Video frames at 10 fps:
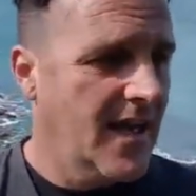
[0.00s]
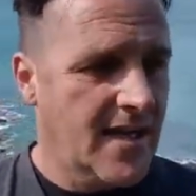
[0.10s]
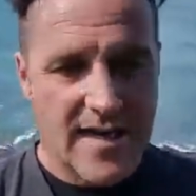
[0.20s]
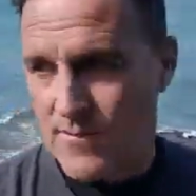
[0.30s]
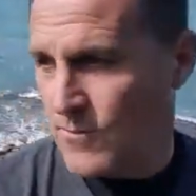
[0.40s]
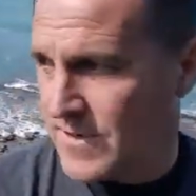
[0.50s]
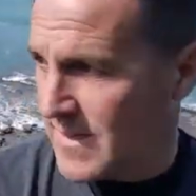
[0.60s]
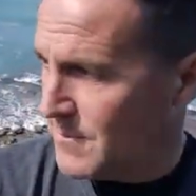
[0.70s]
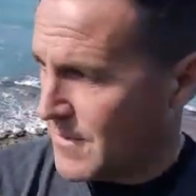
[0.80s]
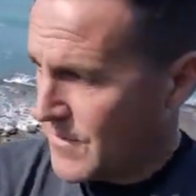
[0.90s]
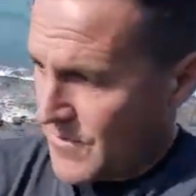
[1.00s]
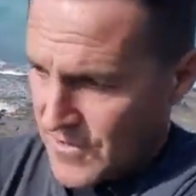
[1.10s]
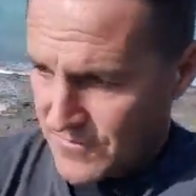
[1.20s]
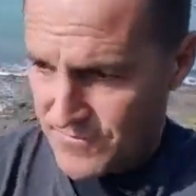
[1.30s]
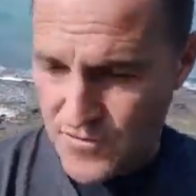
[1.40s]
and there'd be
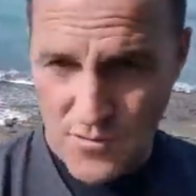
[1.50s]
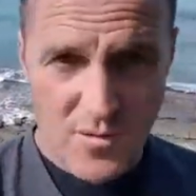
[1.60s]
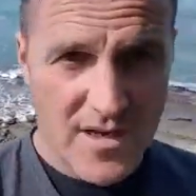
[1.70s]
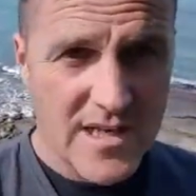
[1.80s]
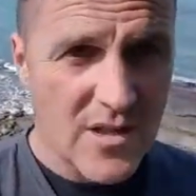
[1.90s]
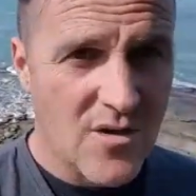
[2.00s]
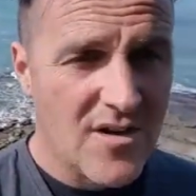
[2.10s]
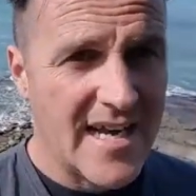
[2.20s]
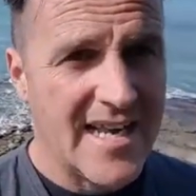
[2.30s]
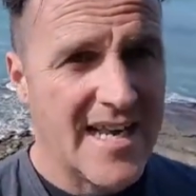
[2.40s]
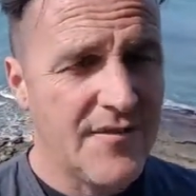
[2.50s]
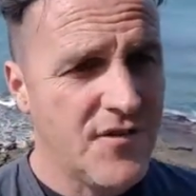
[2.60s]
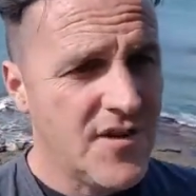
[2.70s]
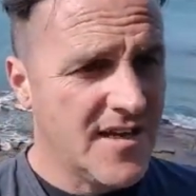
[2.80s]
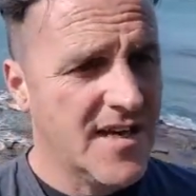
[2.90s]
30 of you in a line, and if
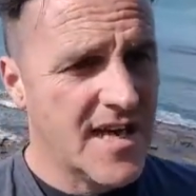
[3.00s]
you didn't